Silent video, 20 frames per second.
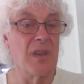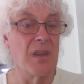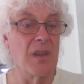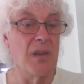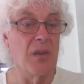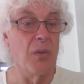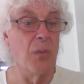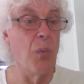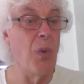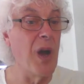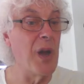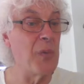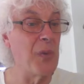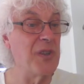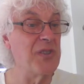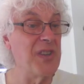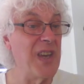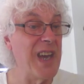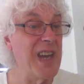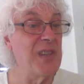White
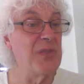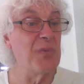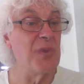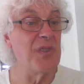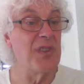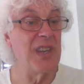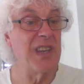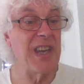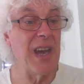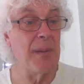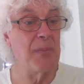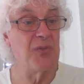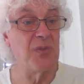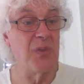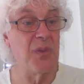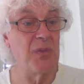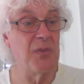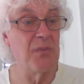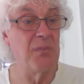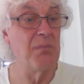went ahead with the
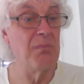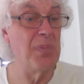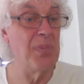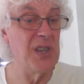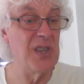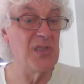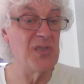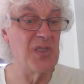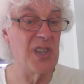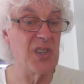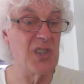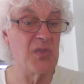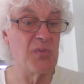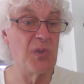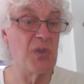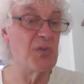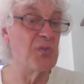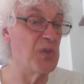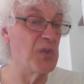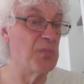capture on b6,
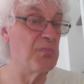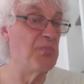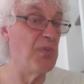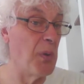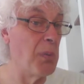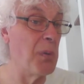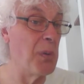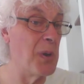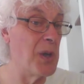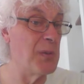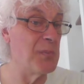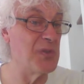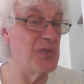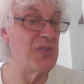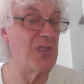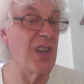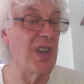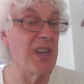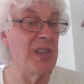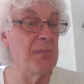which was probably a
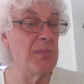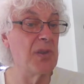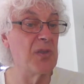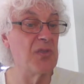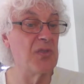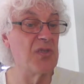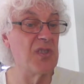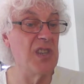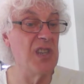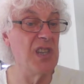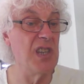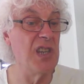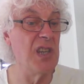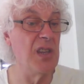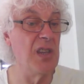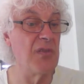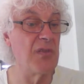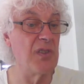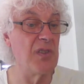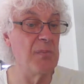mistake because the
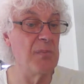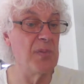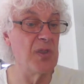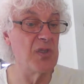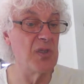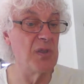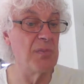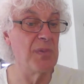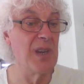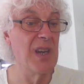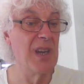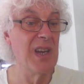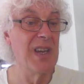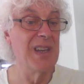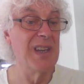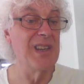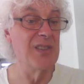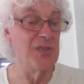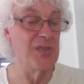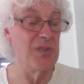e3 bishop
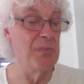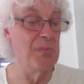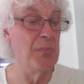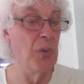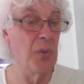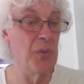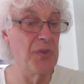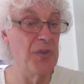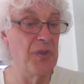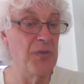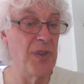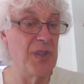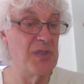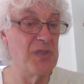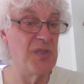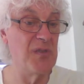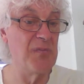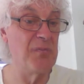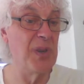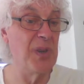is an important
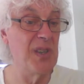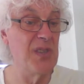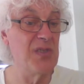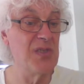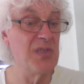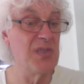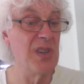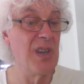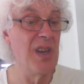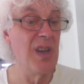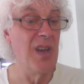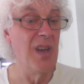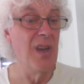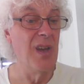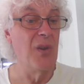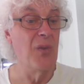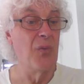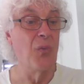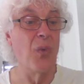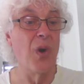defensive piece.
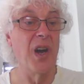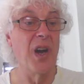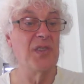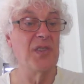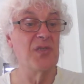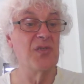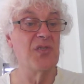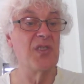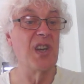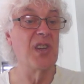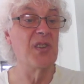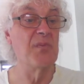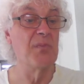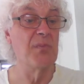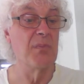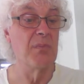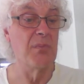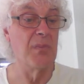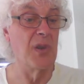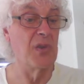White instead
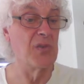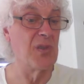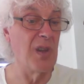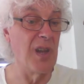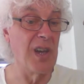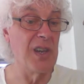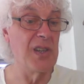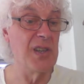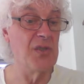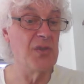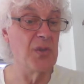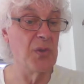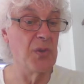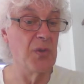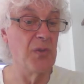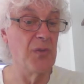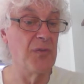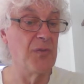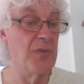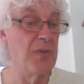most likely should
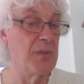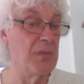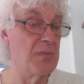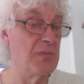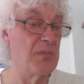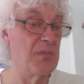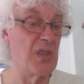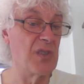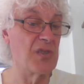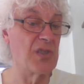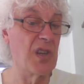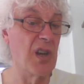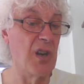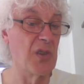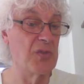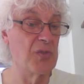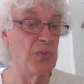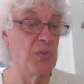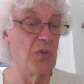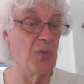have just
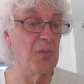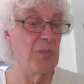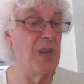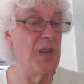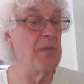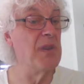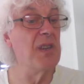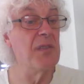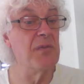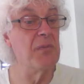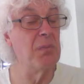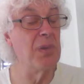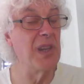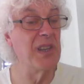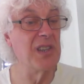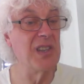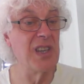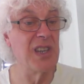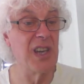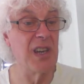castled or maybe even
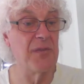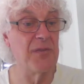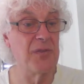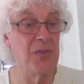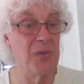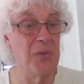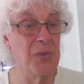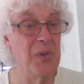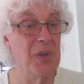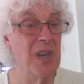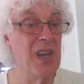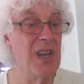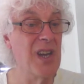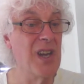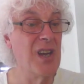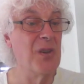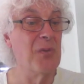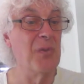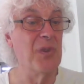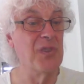played king f2,
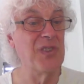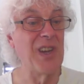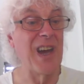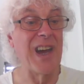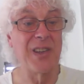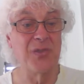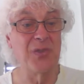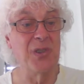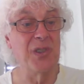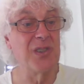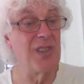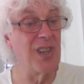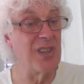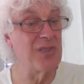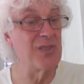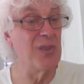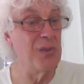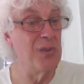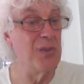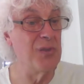which actually
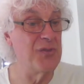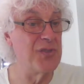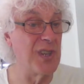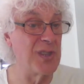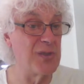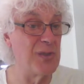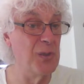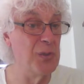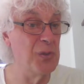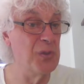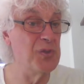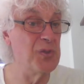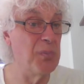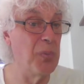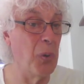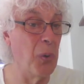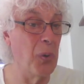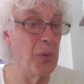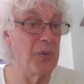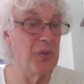does lose a
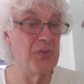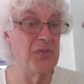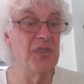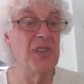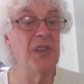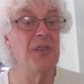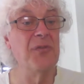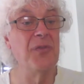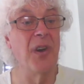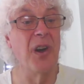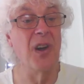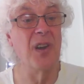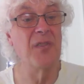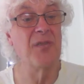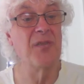pawn on d5,